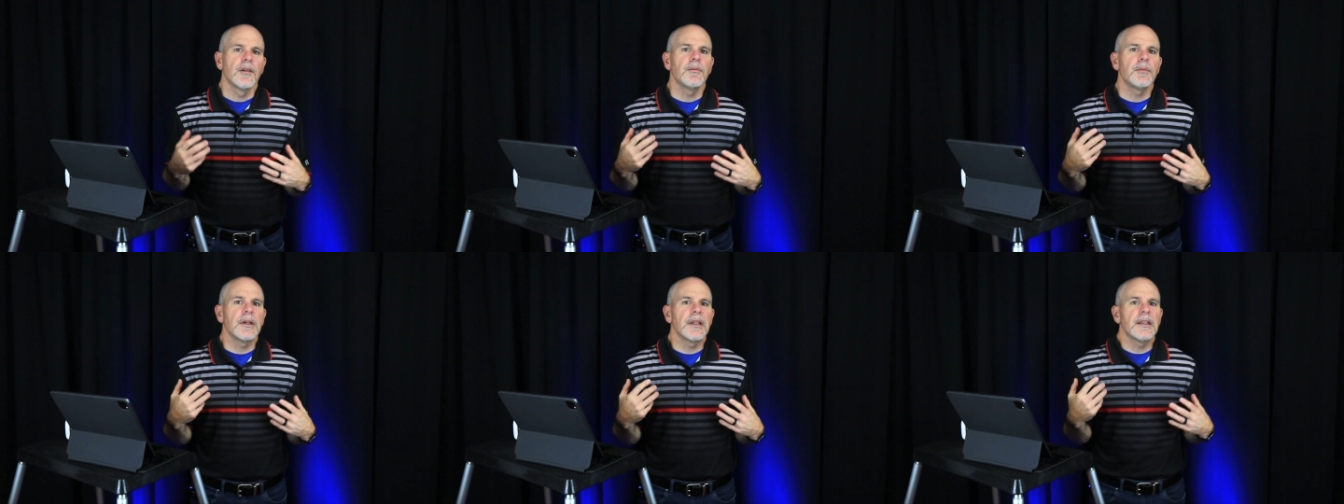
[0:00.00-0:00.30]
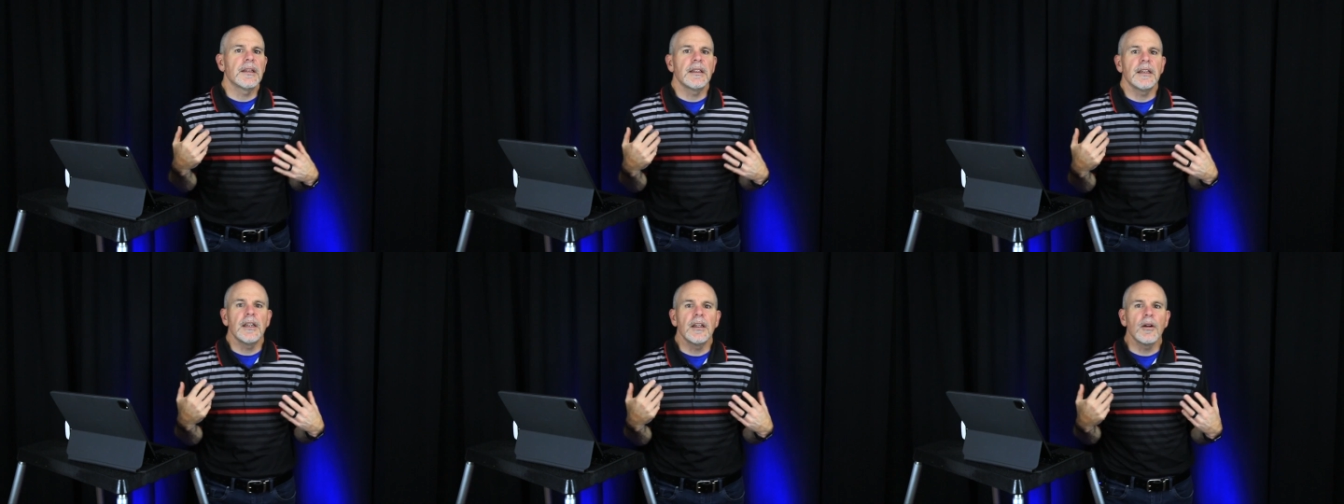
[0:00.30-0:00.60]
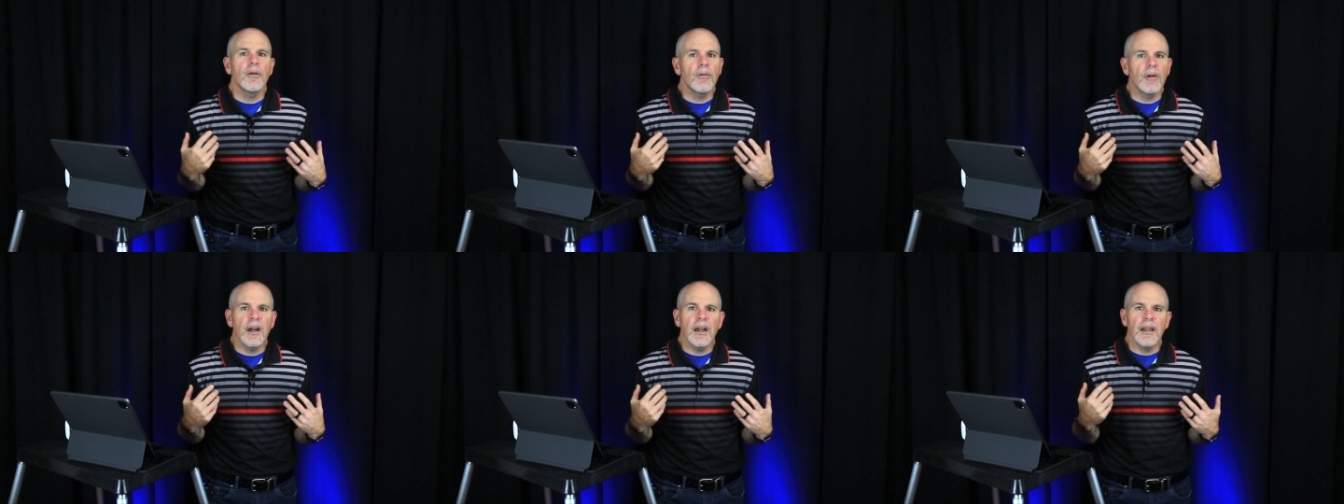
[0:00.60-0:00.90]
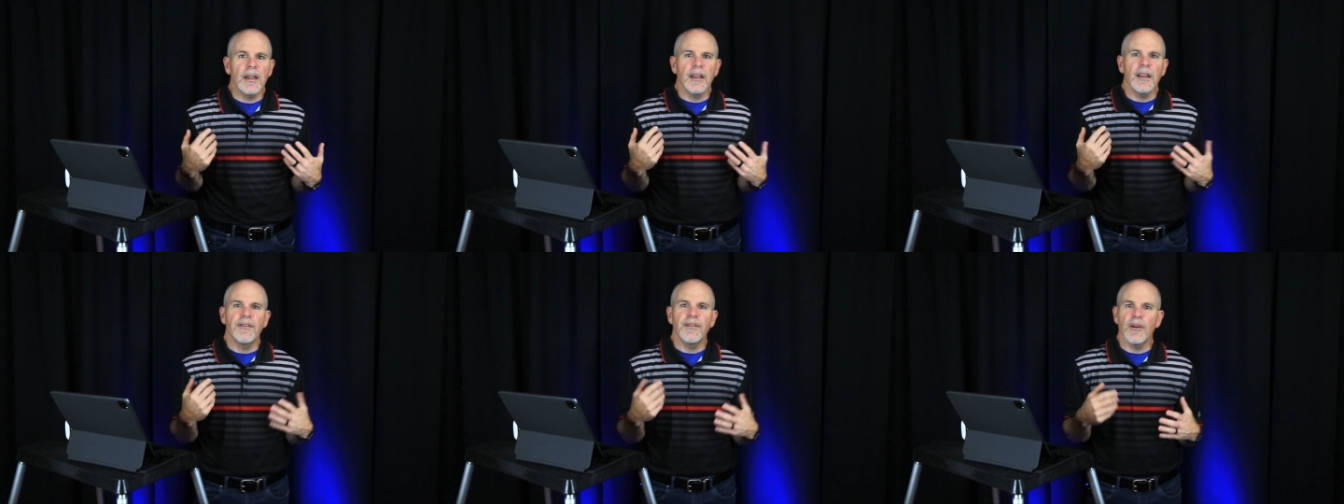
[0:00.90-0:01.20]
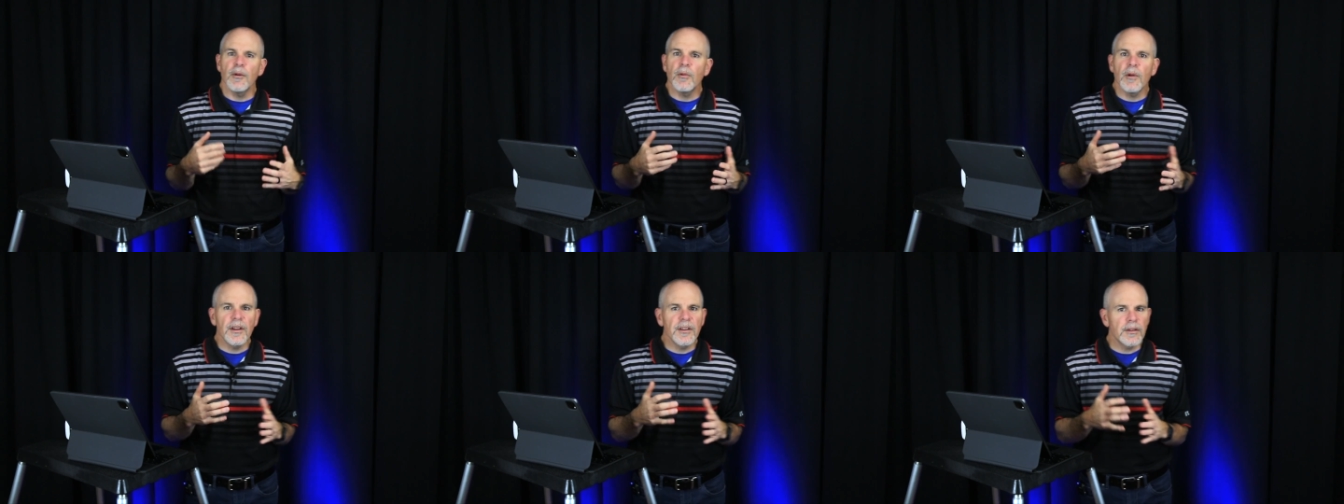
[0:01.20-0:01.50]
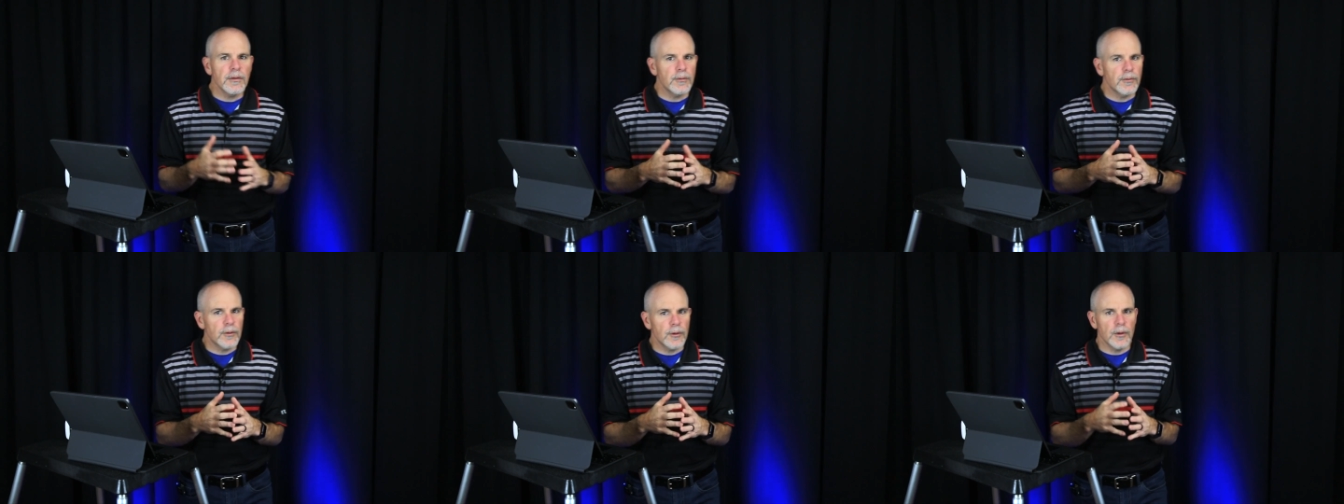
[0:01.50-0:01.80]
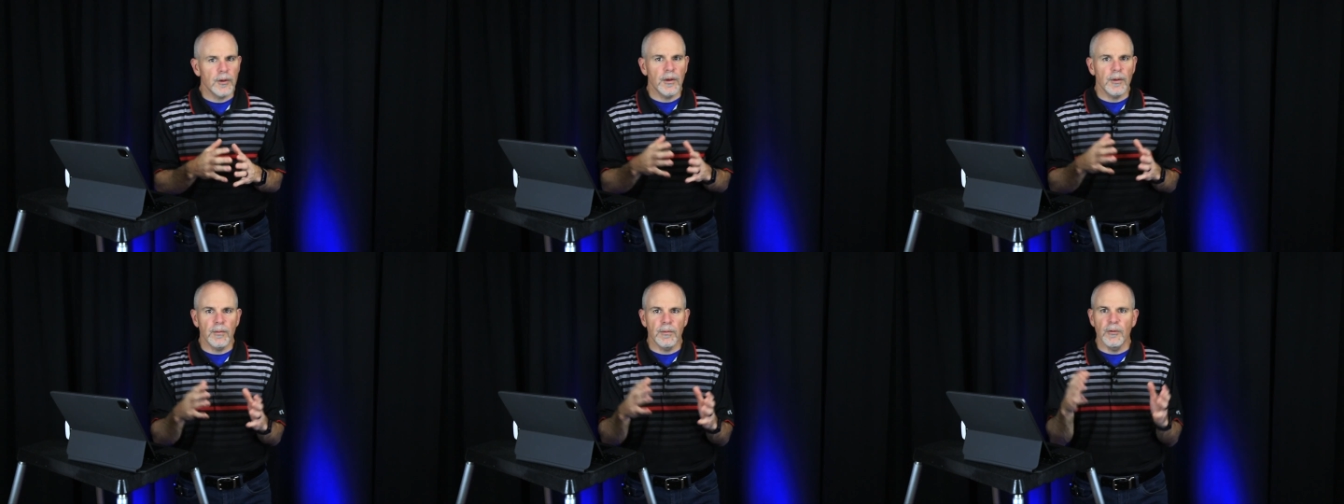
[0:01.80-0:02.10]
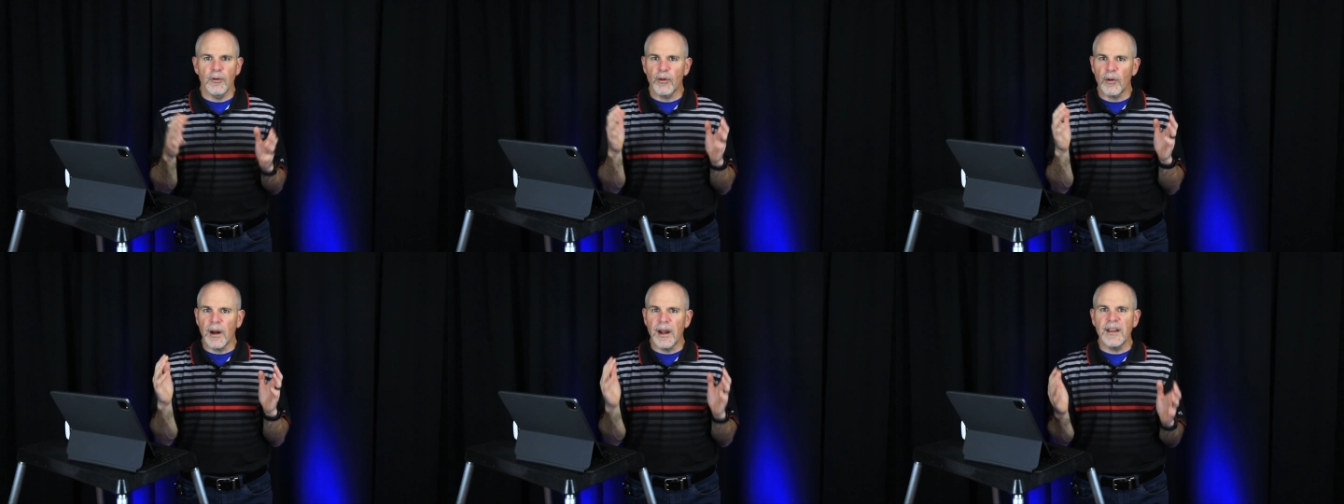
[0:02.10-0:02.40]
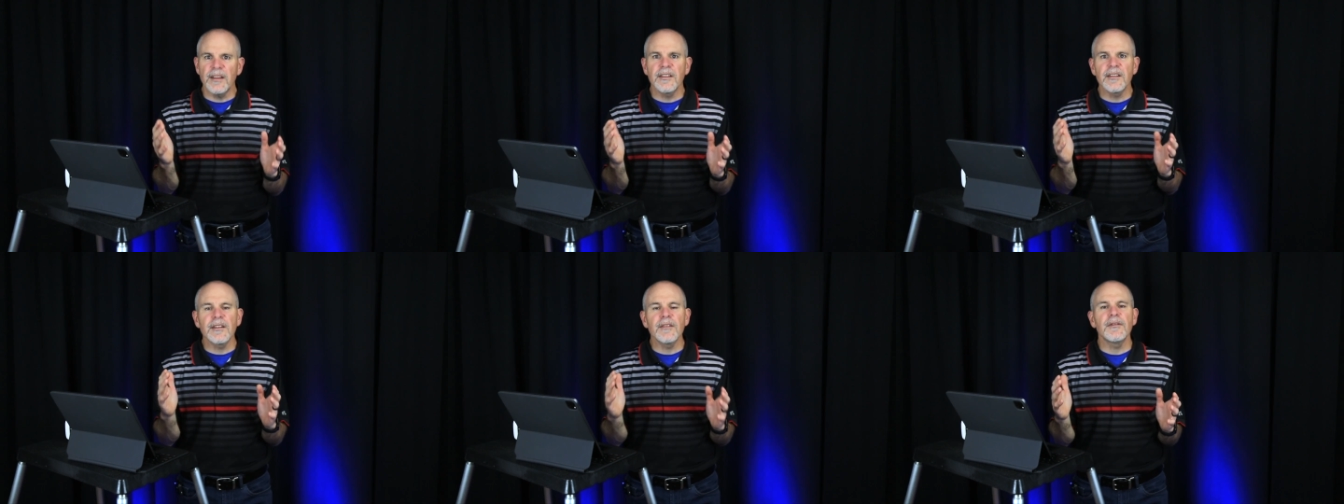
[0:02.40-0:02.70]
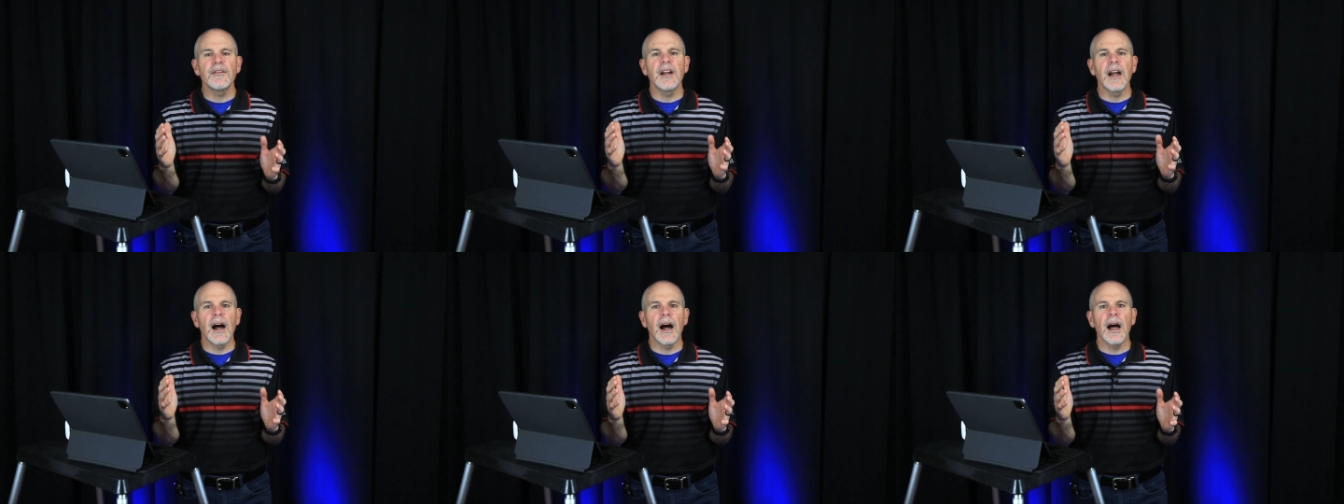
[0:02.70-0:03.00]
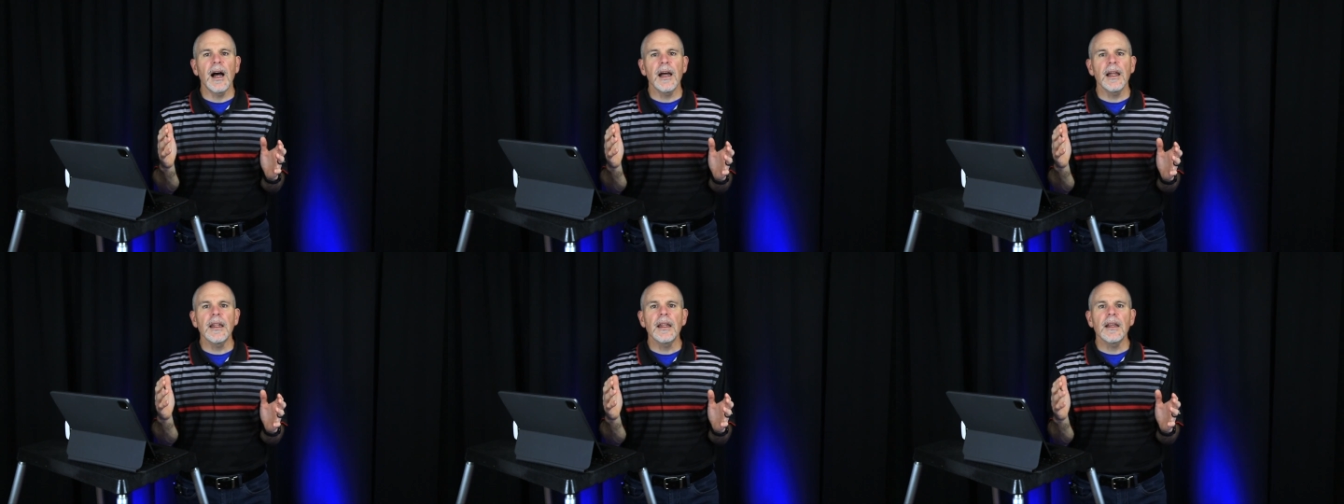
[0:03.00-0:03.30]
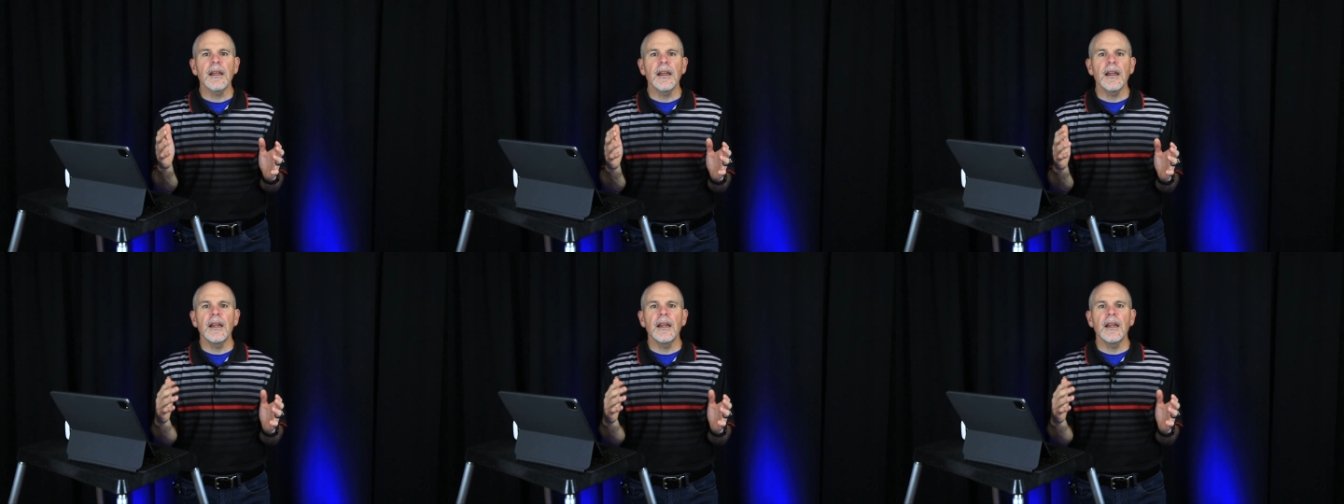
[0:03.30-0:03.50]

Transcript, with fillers: But you know what? If it wasn't for the grace of God